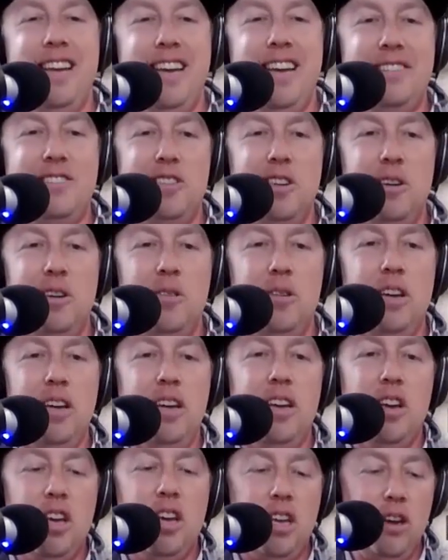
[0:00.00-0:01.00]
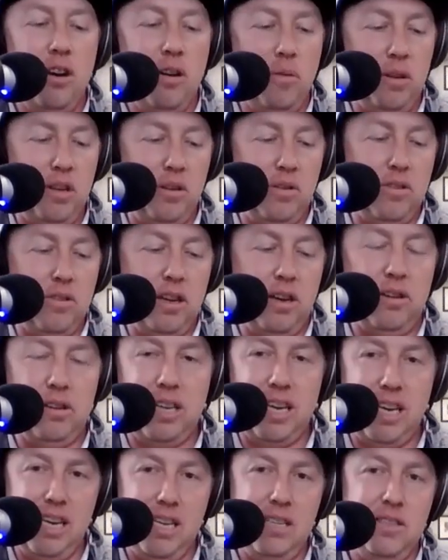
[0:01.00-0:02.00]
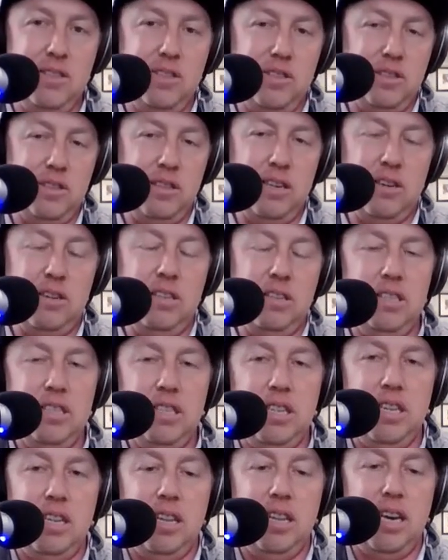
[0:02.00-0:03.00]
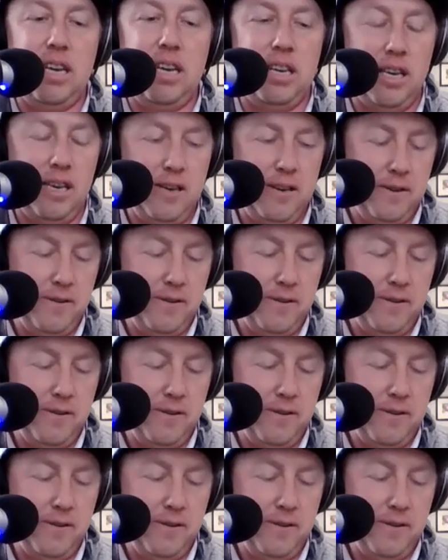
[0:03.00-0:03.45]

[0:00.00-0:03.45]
And so, you know, when you tell kids that are listening, like,